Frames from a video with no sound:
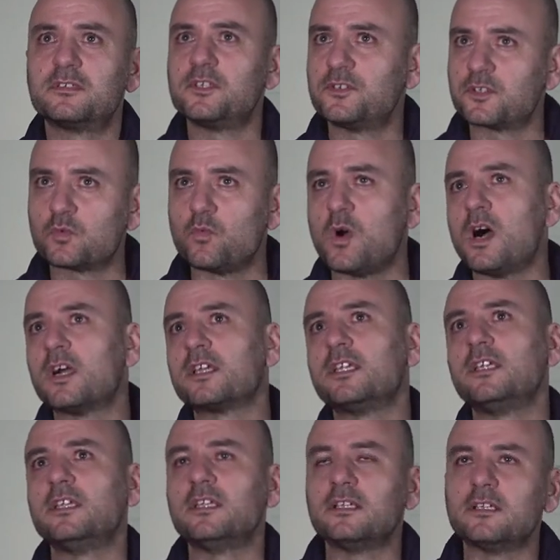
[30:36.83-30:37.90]
They're just
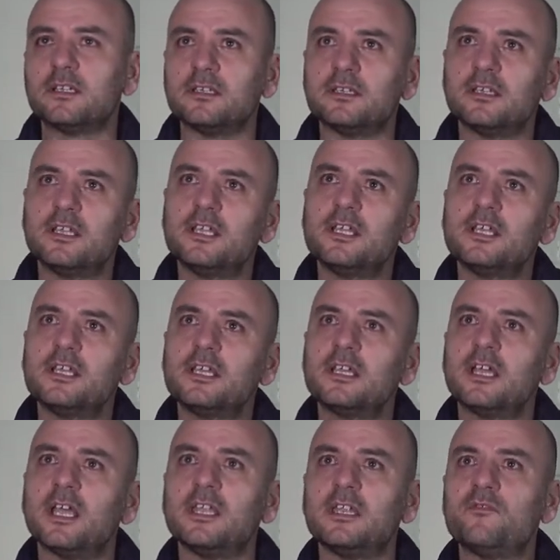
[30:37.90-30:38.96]
walking and,
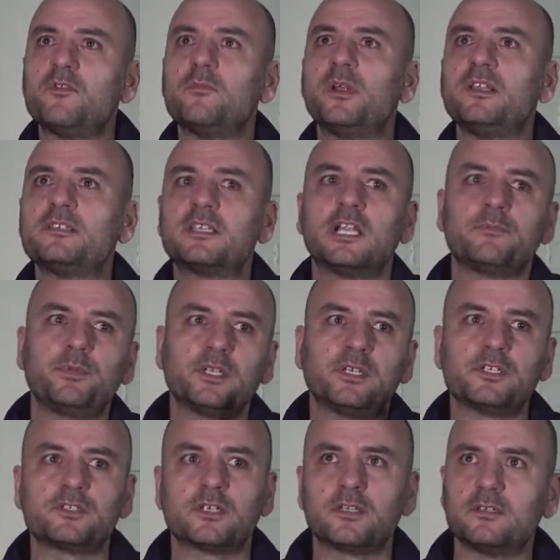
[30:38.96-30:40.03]
and everybody's helping
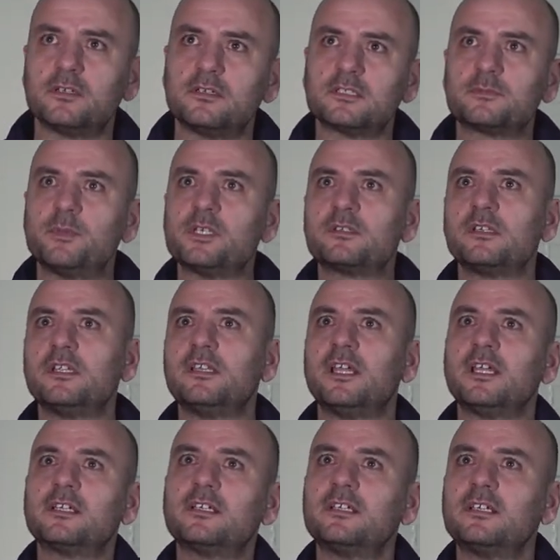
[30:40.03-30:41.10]
each other, especially
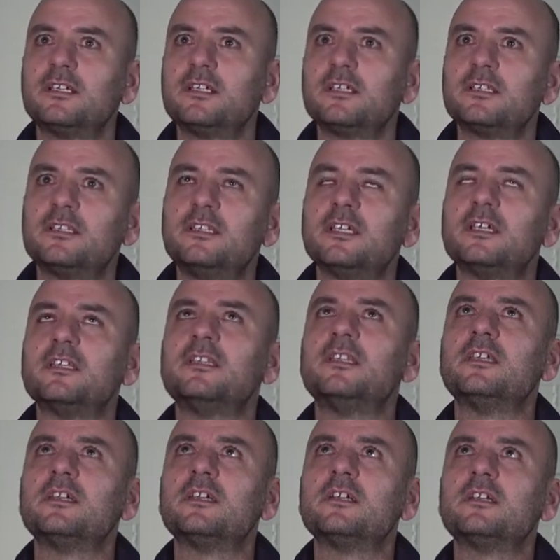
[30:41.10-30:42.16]
like the,
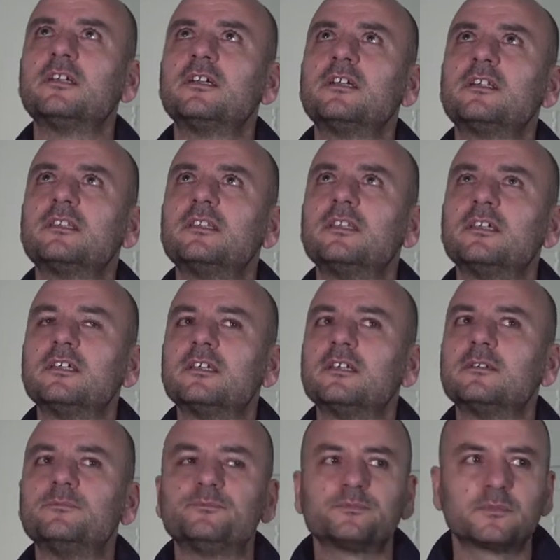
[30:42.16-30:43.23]
the, the
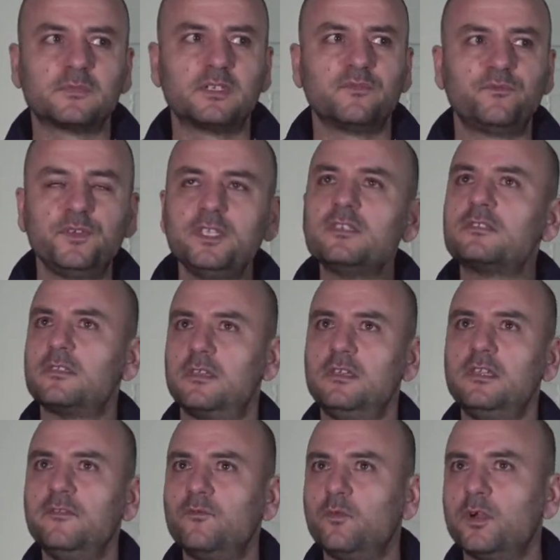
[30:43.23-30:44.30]
the feast
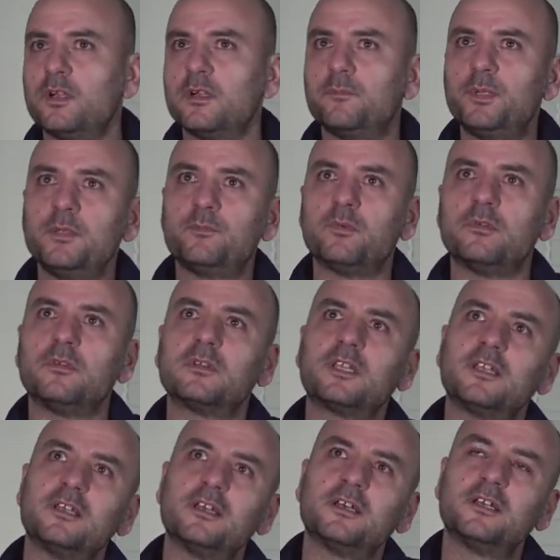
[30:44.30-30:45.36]
eve where people
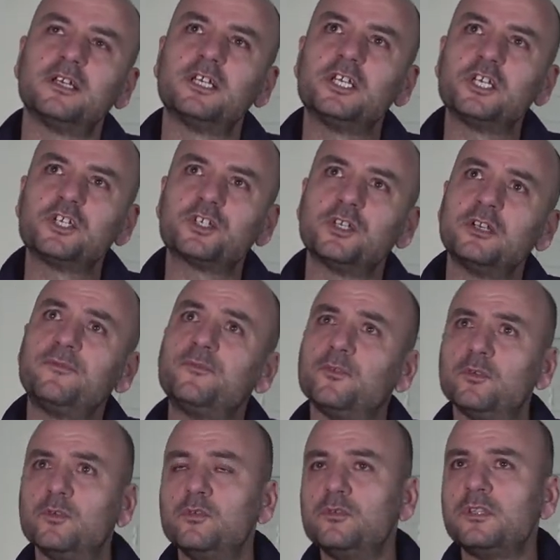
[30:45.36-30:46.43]
kind of share
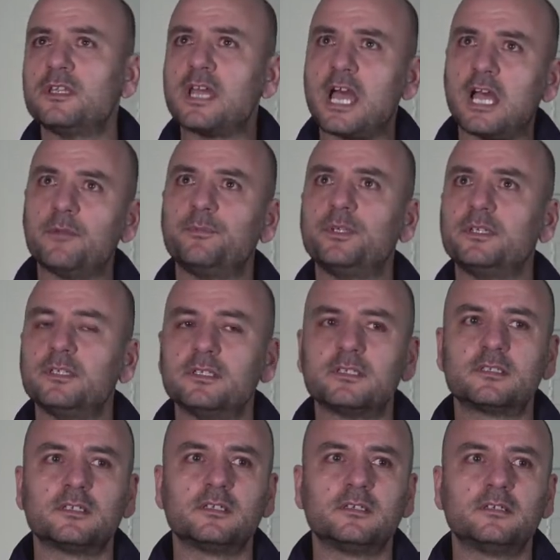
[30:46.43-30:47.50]
food and
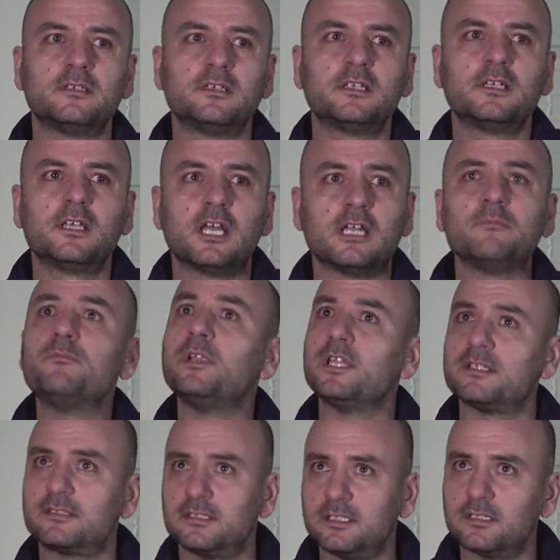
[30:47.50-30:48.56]
happiness and, and
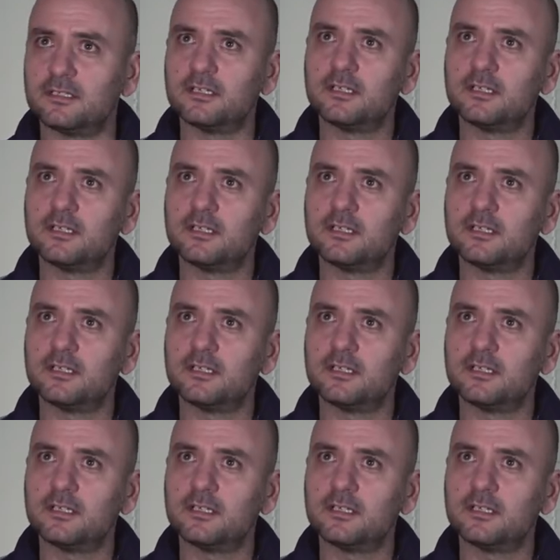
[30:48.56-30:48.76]
blessing.